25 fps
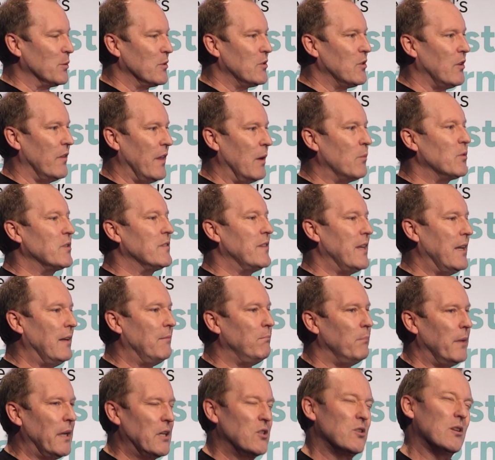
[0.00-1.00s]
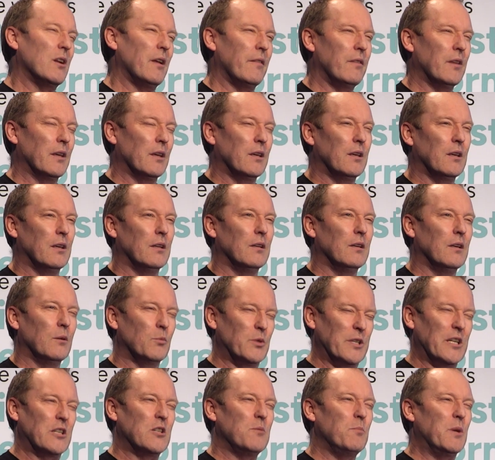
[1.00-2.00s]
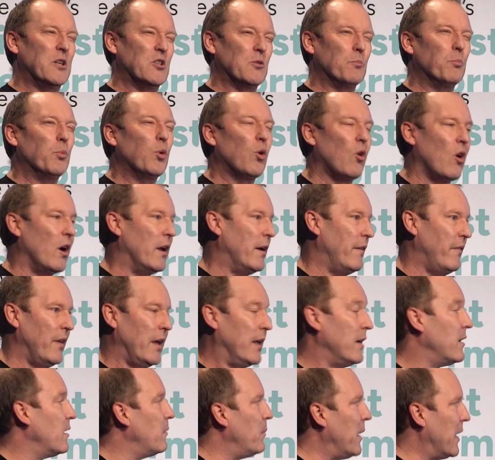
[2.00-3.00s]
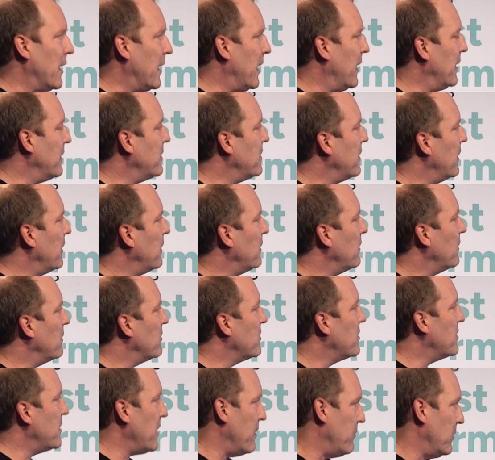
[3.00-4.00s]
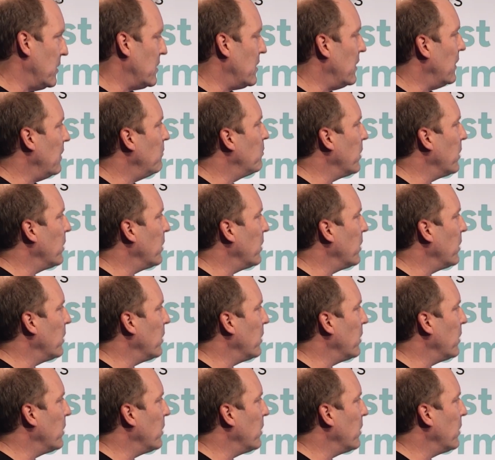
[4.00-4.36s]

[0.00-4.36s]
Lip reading: So that was then measured, I think, it was actually measured prior to that in about 1870,